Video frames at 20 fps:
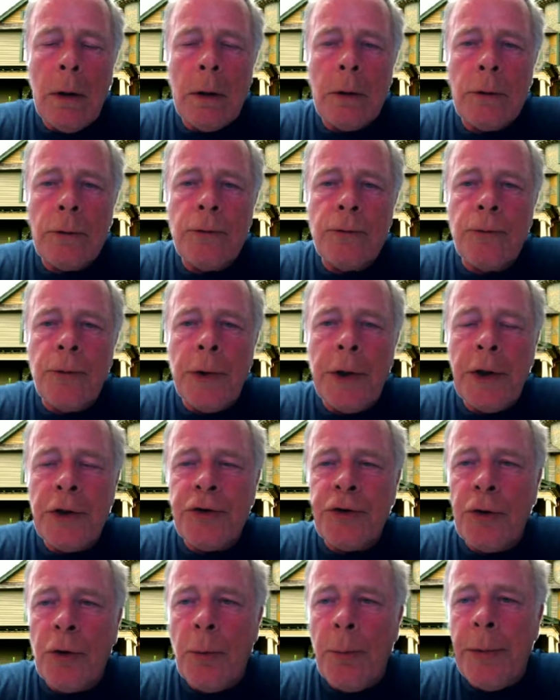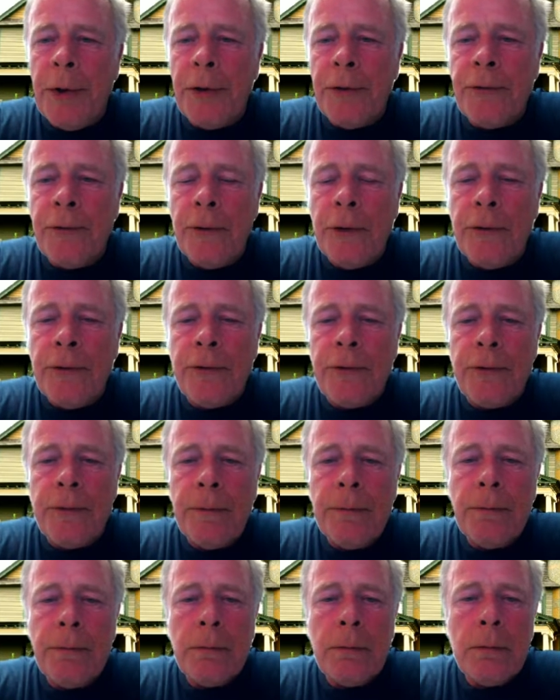Traditional business
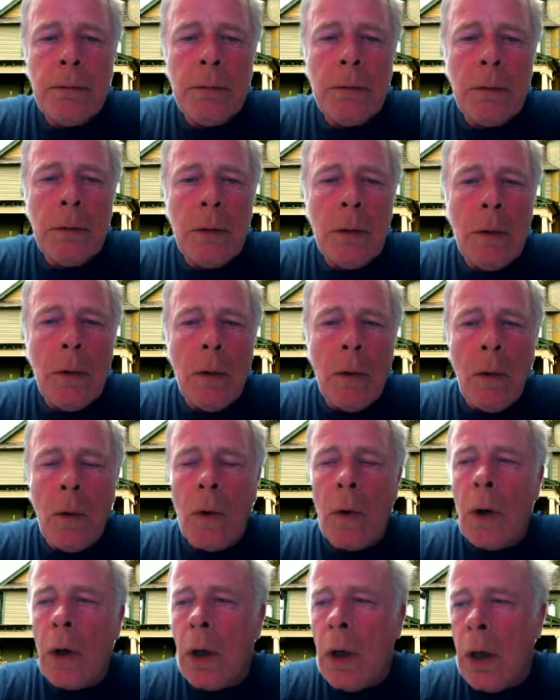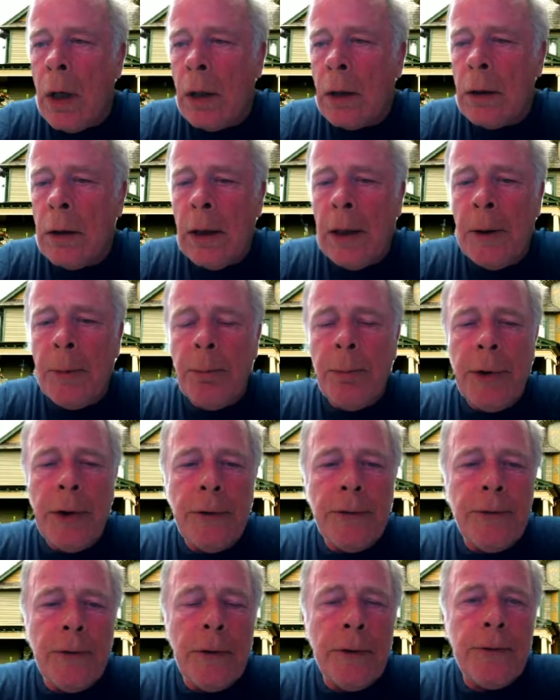or online
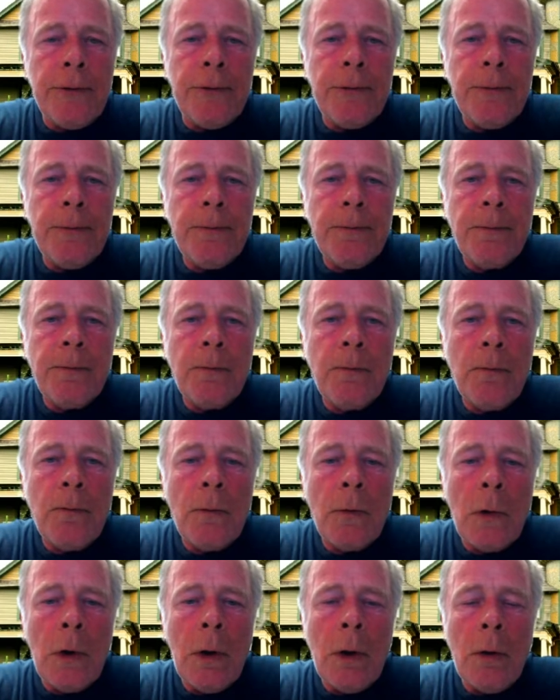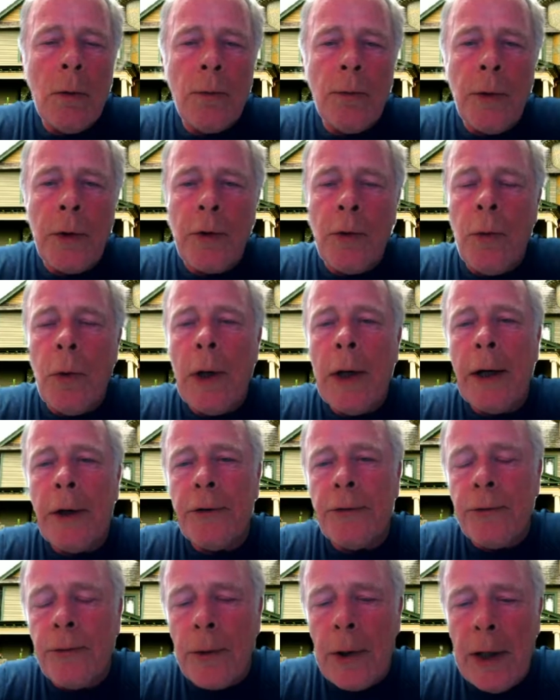business require
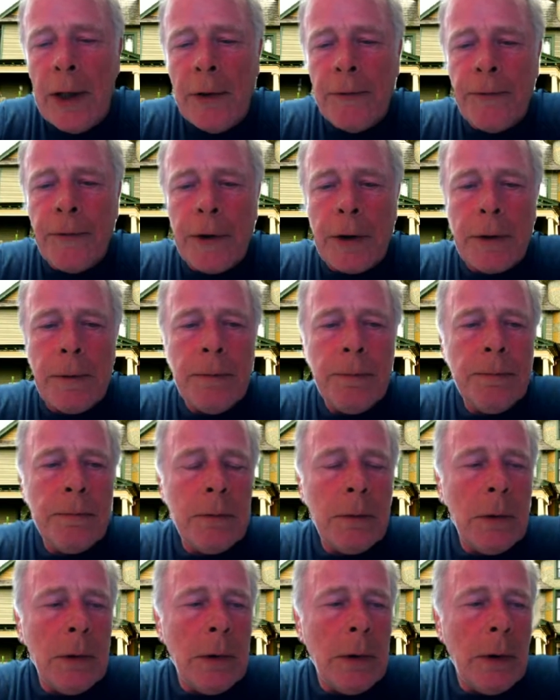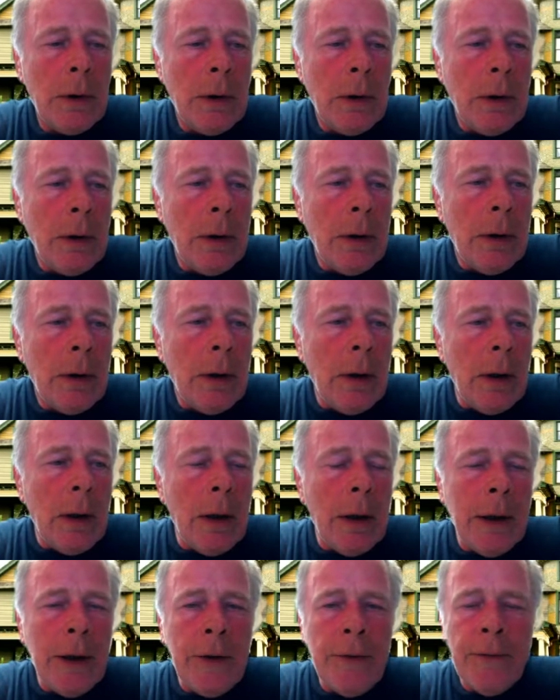traffic.
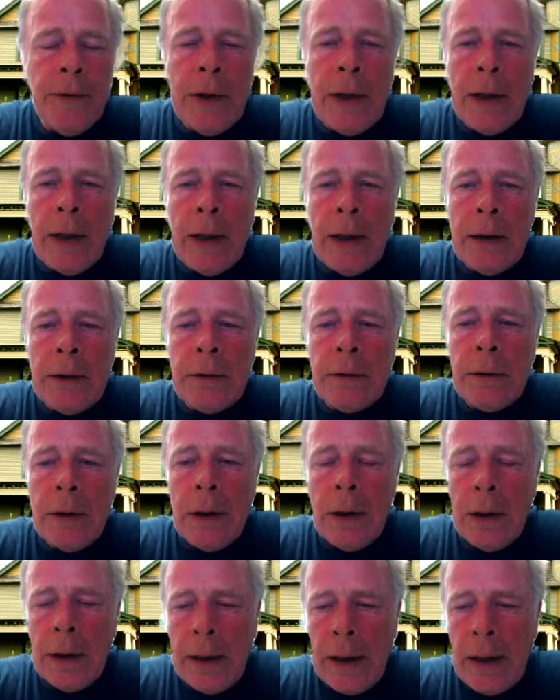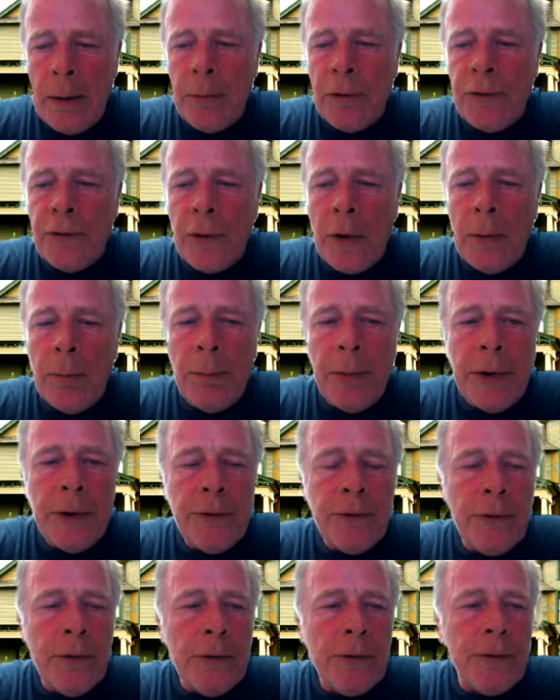I even had an Amazon
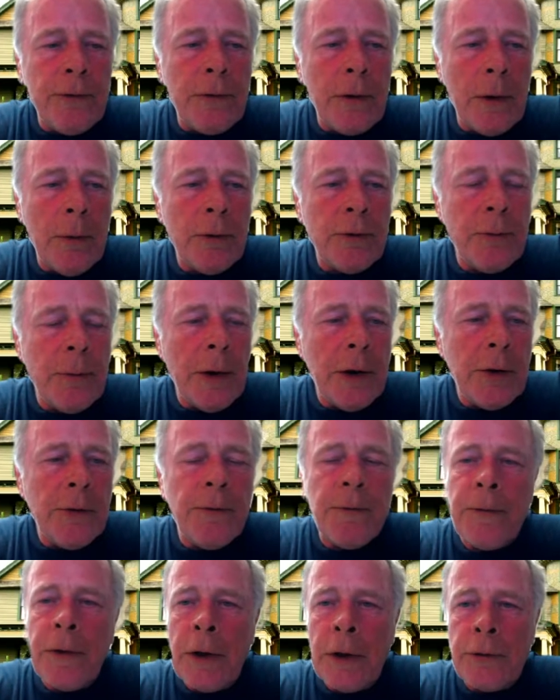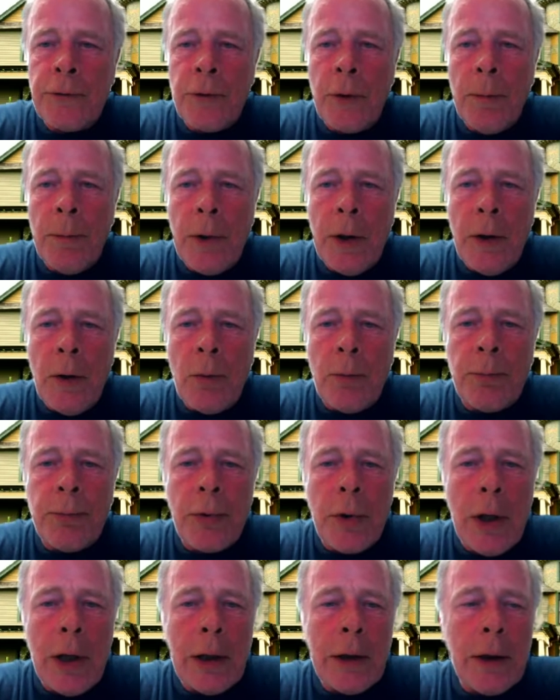business. I was manufacturing my own
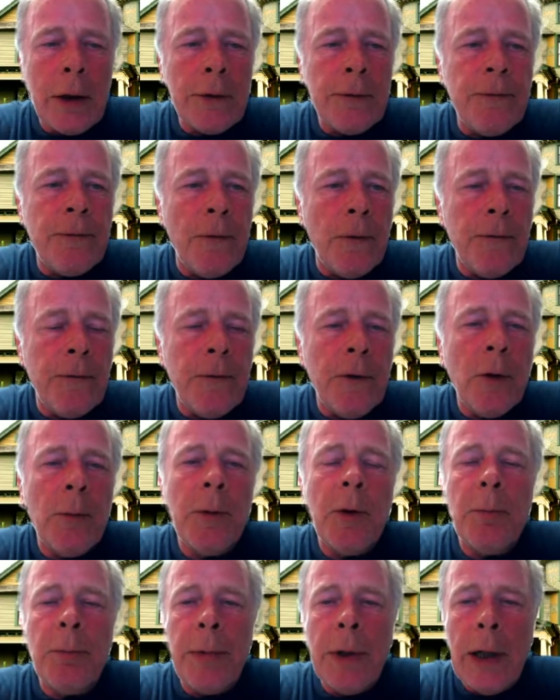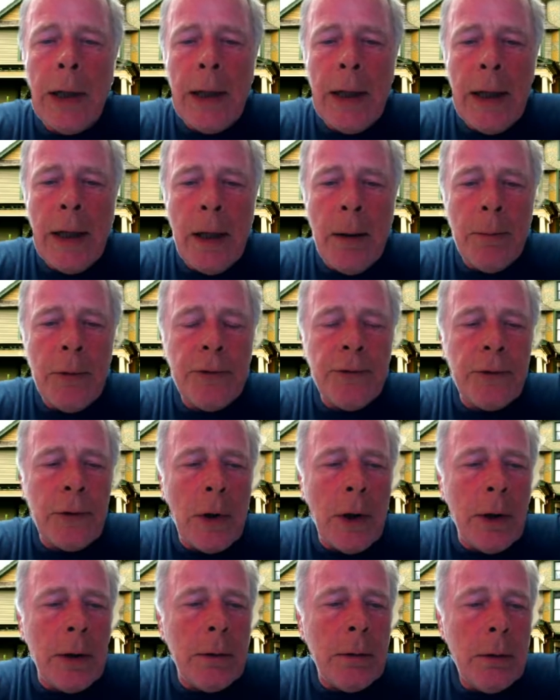product, fulfillment by
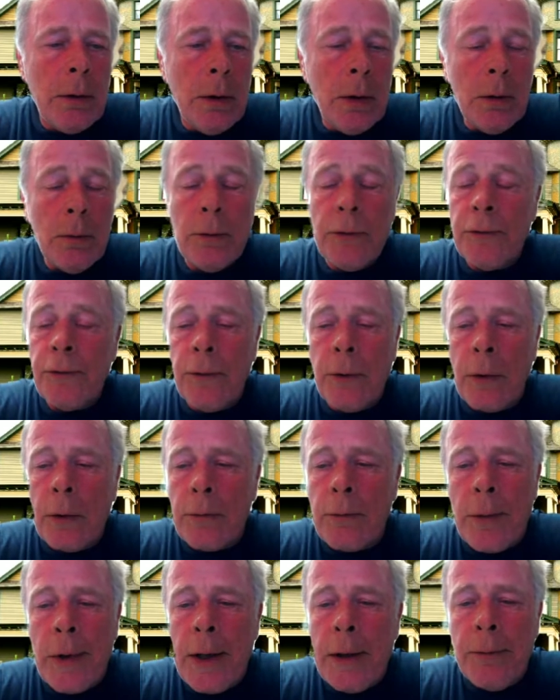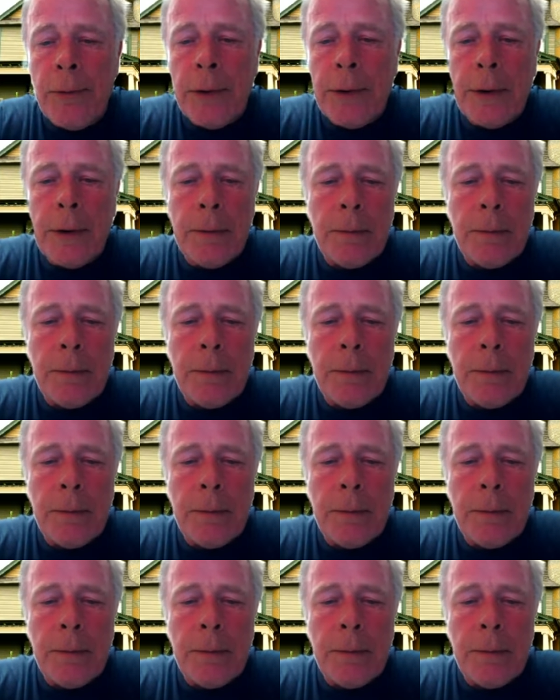Amazon. I was doing great with it.